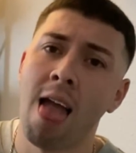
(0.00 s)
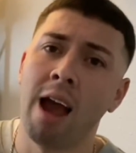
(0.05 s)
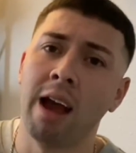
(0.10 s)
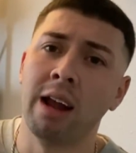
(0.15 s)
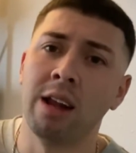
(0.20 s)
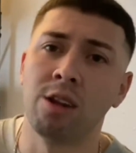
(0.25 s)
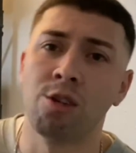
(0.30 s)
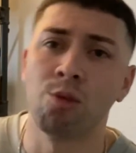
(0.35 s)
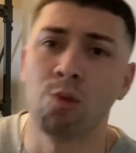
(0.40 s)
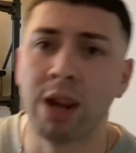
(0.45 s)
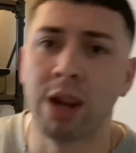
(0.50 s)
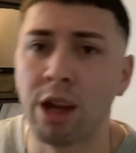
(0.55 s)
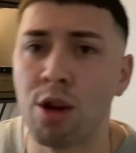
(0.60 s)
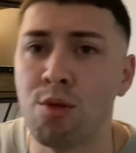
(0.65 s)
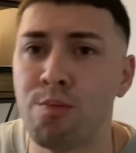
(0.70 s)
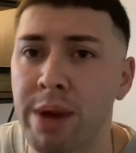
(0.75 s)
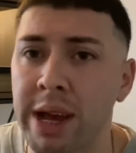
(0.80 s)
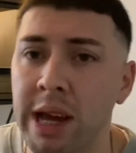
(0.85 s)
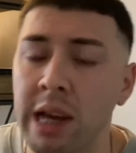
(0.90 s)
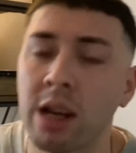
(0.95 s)
And let's wake
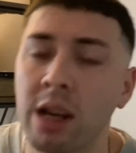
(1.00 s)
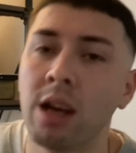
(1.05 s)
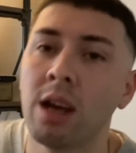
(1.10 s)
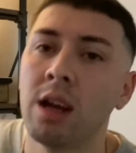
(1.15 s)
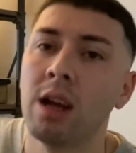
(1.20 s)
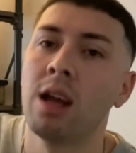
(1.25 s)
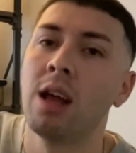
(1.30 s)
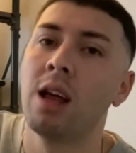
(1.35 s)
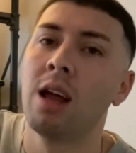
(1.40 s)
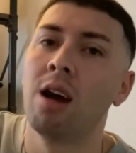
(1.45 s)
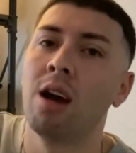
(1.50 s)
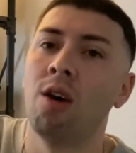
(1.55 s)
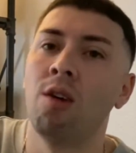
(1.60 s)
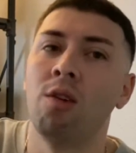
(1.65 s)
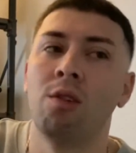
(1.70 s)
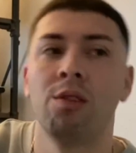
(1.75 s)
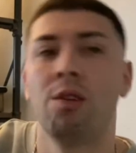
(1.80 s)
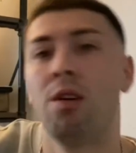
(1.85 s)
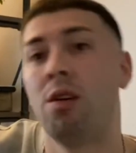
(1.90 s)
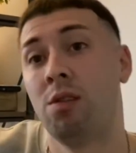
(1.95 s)
and bake. Oh
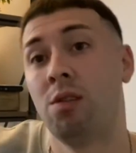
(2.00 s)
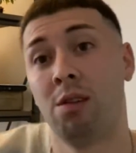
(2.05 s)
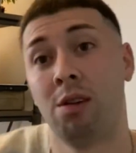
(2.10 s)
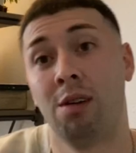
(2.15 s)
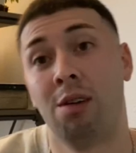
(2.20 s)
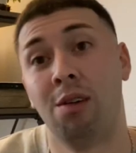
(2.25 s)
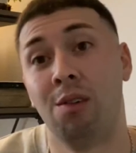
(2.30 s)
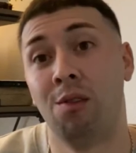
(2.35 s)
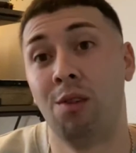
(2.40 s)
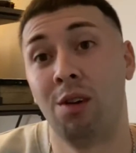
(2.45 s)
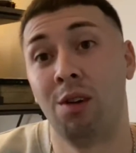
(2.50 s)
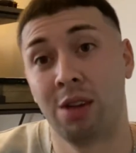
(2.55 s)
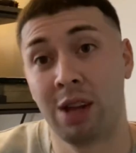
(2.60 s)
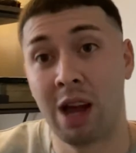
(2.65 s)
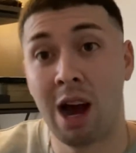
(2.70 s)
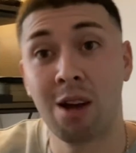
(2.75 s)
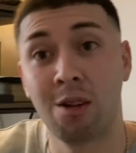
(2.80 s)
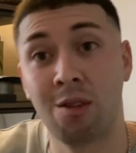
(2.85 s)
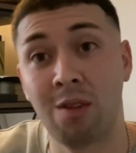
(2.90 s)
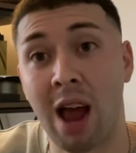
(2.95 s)
no. Well,
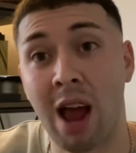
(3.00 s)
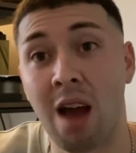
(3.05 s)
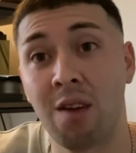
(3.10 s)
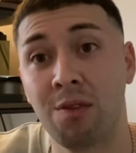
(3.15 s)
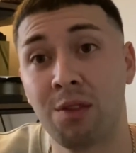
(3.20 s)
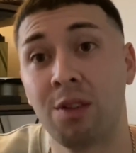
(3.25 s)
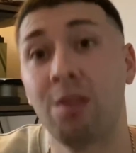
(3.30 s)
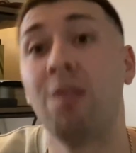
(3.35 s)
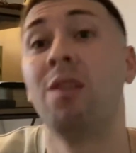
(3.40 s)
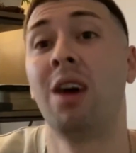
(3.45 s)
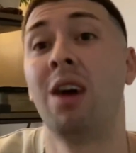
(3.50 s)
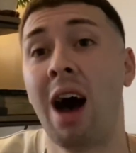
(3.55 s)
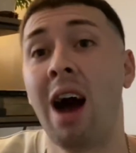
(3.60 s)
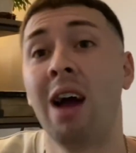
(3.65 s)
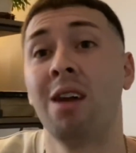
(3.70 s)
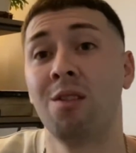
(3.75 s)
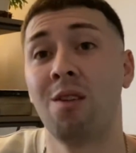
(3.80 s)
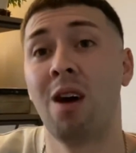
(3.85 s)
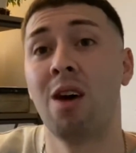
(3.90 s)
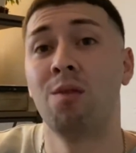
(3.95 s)
y'all don't have to. I
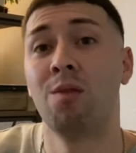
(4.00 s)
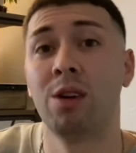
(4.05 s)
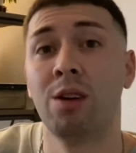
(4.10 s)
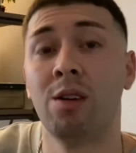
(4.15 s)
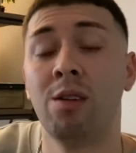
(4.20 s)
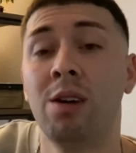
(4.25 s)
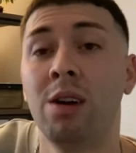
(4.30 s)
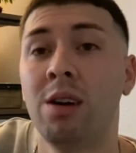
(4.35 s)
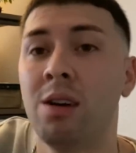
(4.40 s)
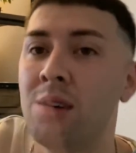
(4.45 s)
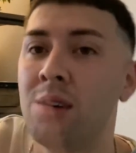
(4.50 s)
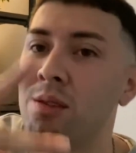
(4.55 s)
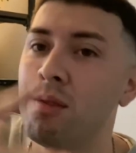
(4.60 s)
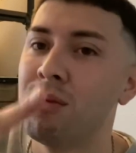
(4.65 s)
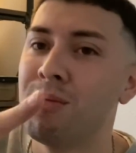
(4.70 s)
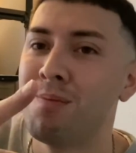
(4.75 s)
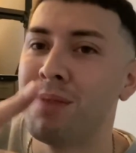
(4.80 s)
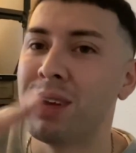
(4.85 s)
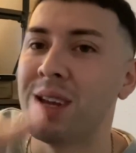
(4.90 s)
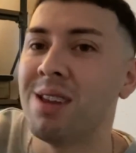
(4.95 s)
know I will.
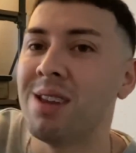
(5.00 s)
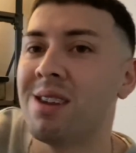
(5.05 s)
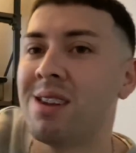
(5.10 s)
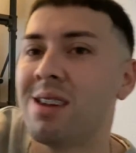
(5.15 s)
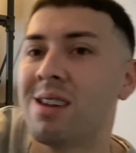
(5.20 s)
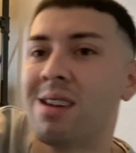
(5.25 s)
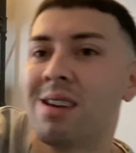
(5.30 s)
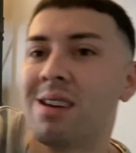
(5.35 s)
Peace.